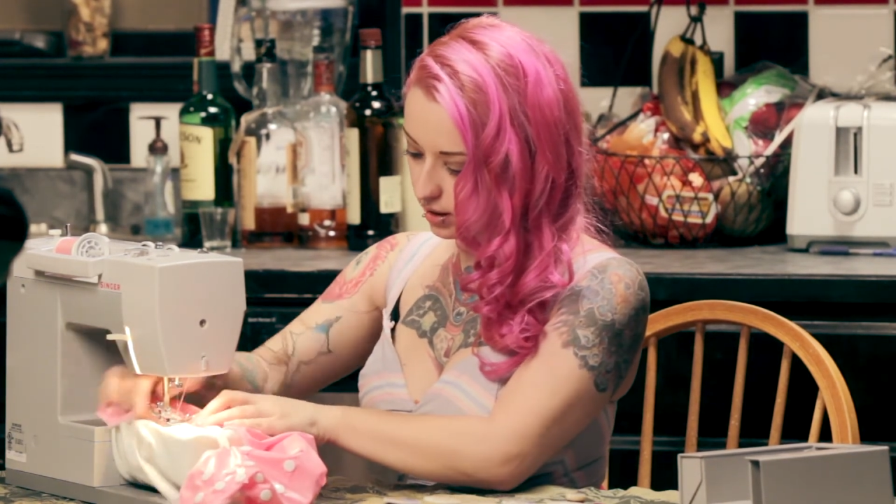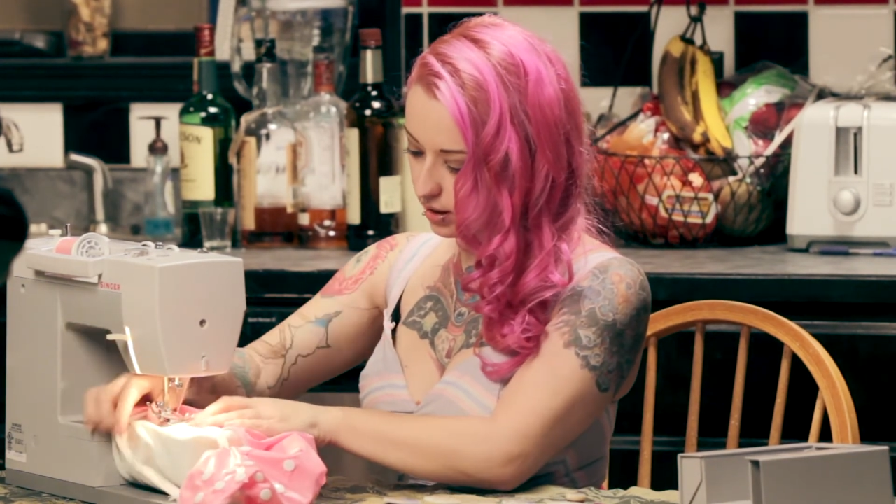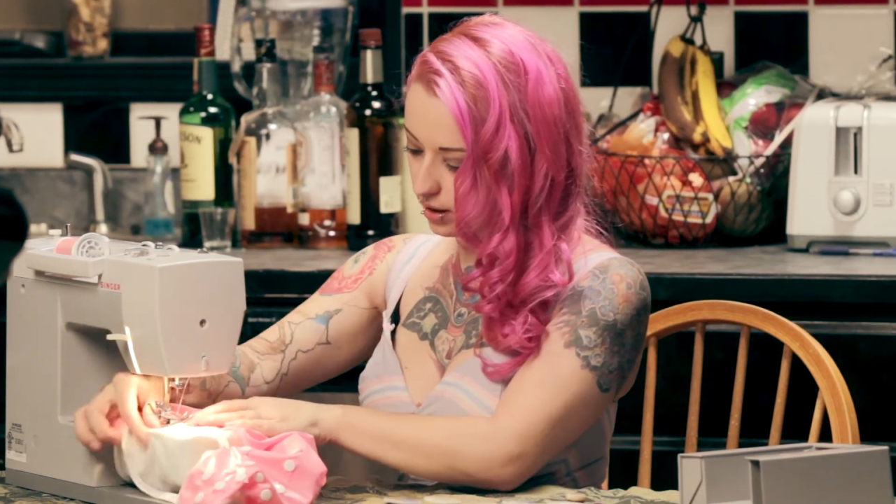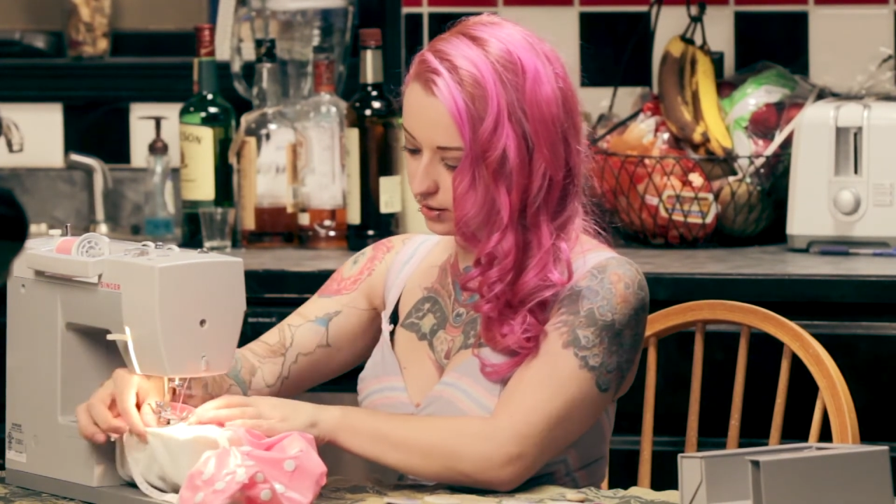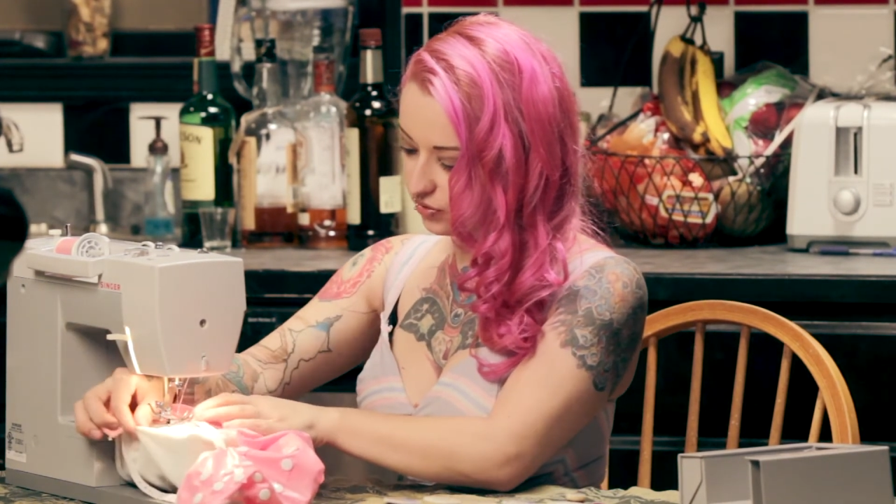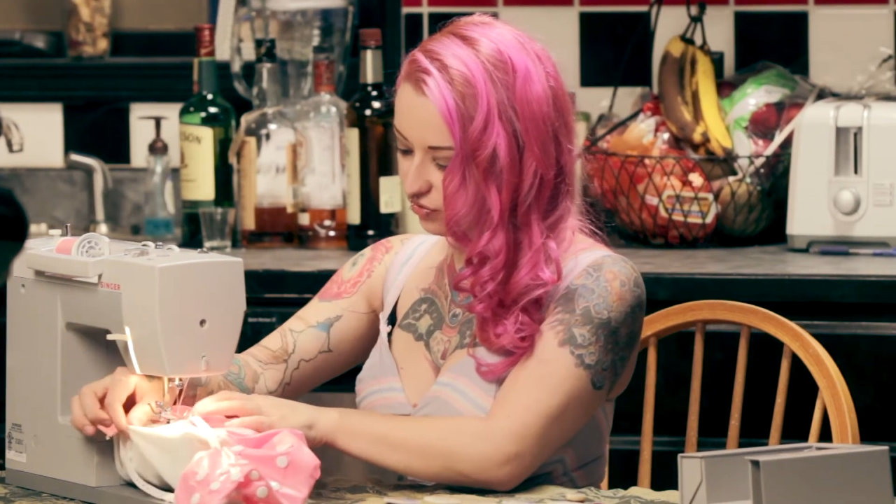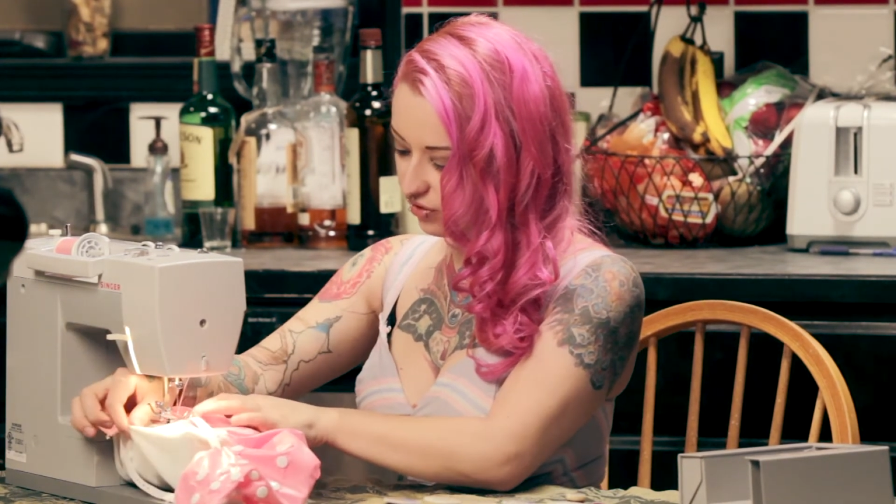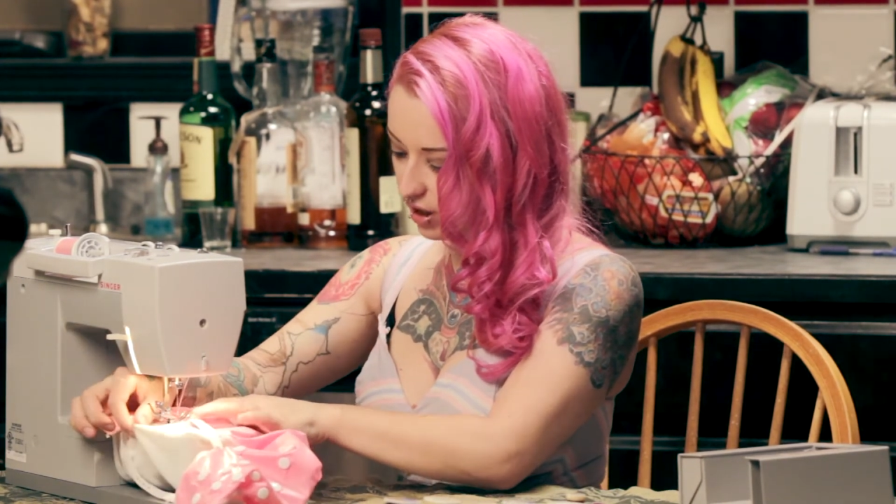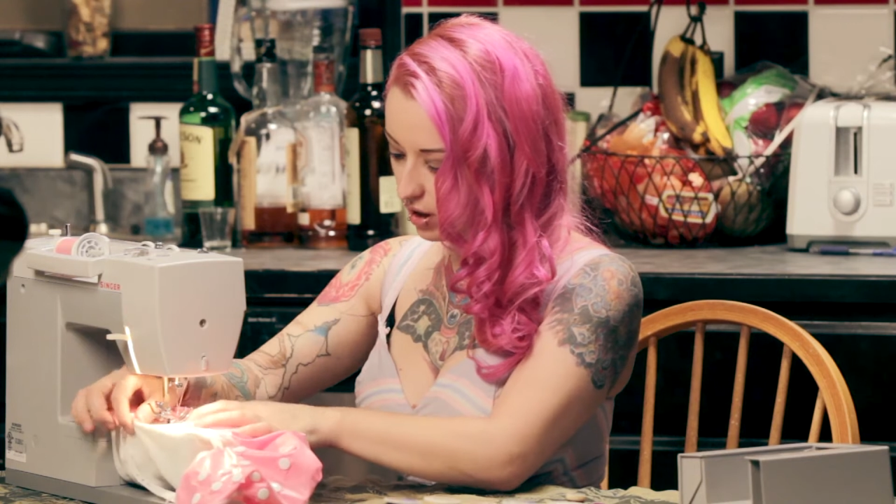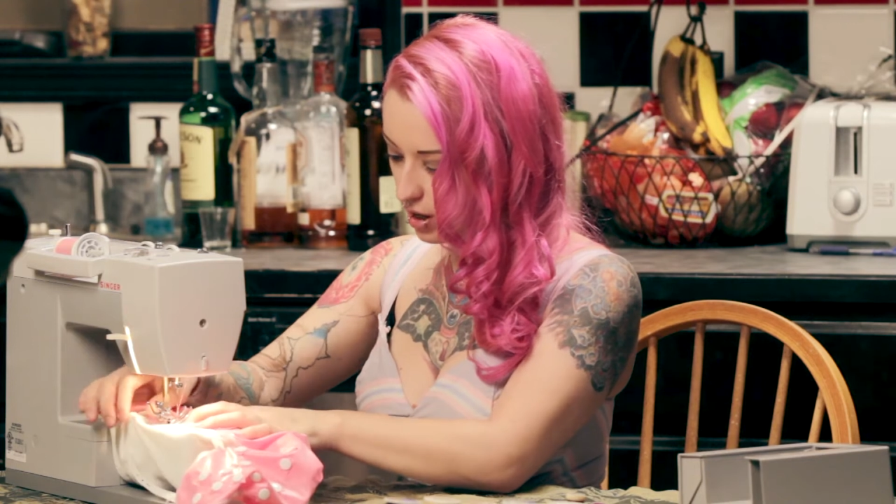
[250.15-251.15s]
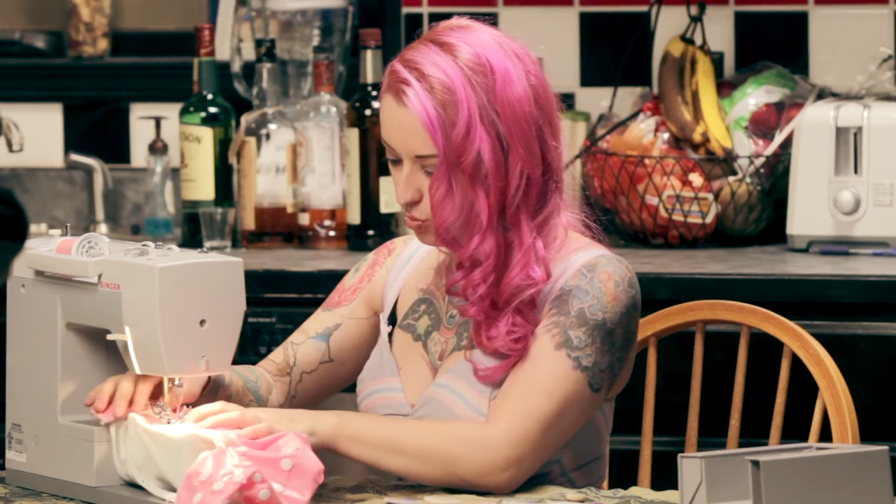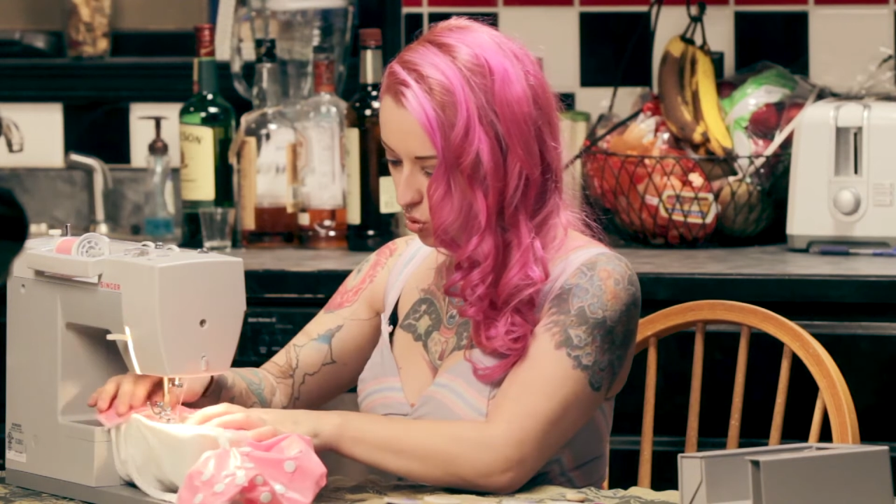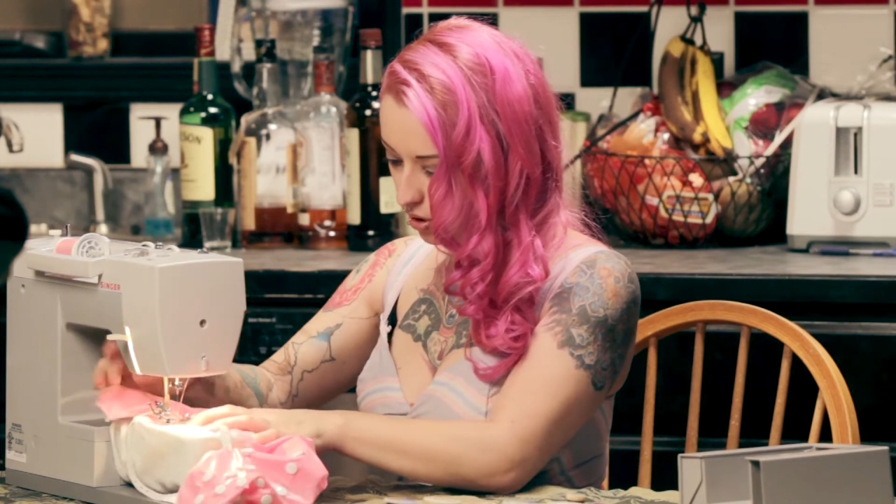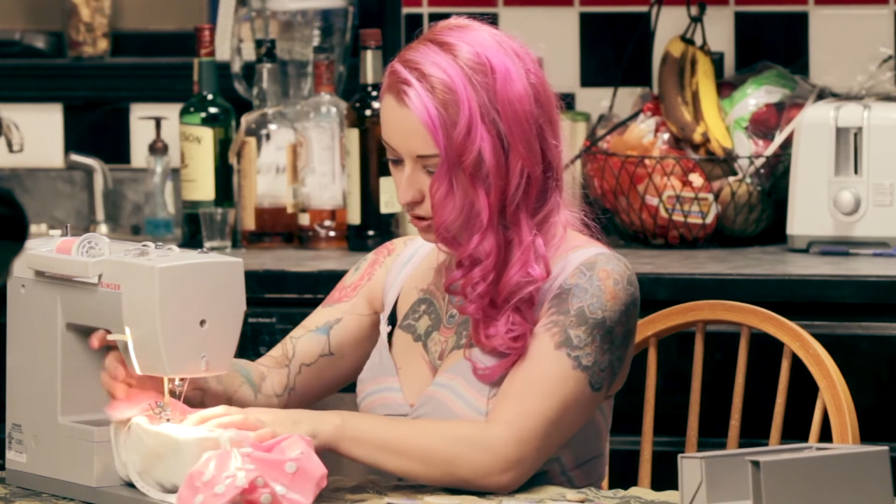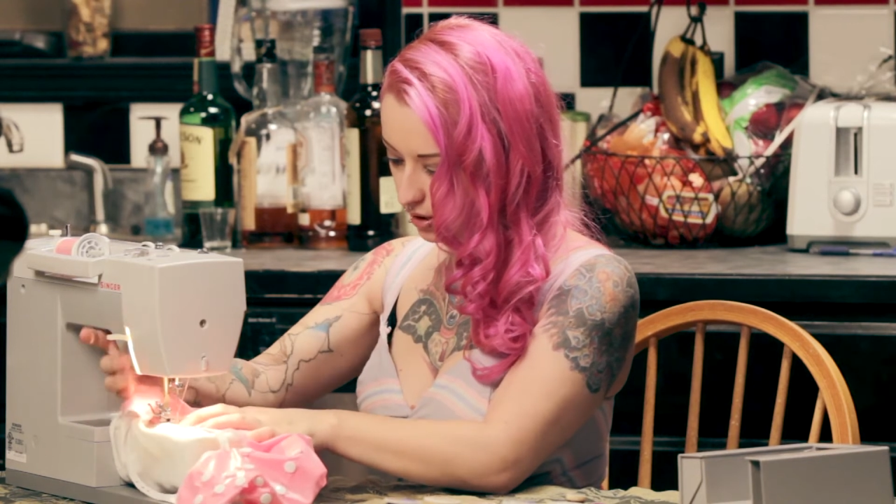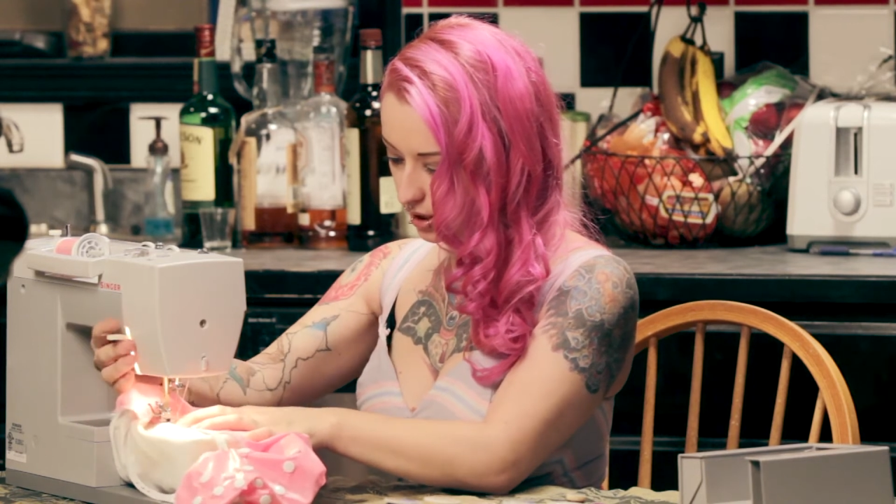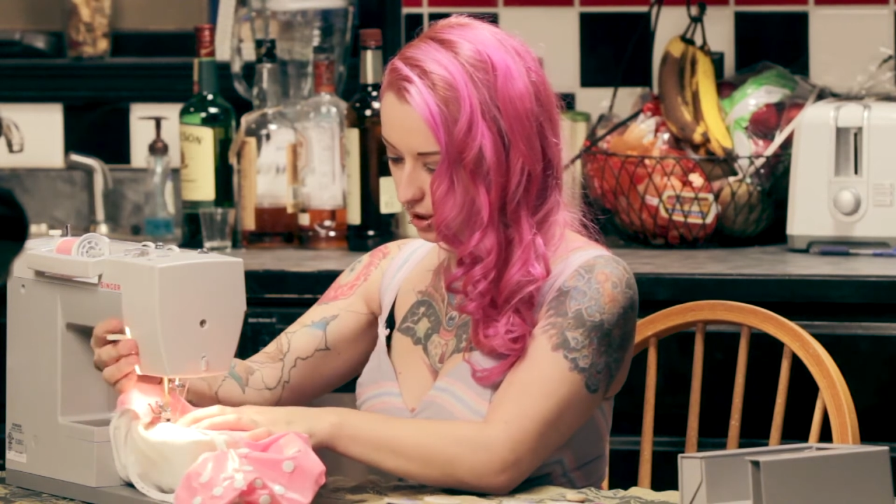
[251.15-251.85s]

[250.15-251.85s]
That is very important.